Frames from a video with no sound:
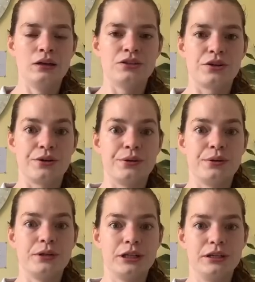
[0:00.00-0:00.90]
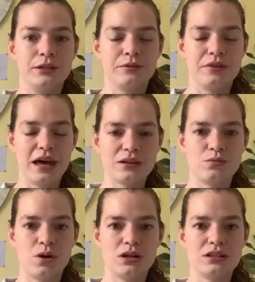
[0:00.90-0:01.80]
So that
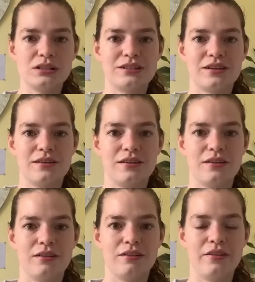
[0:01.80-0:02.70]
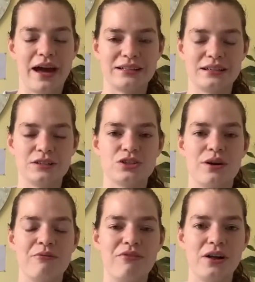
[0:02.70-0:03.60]
was the accident. So I
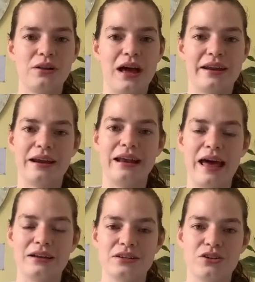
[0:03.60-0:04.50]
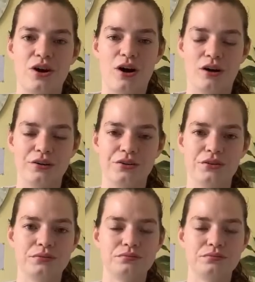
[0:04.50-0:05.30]
fell and I landed on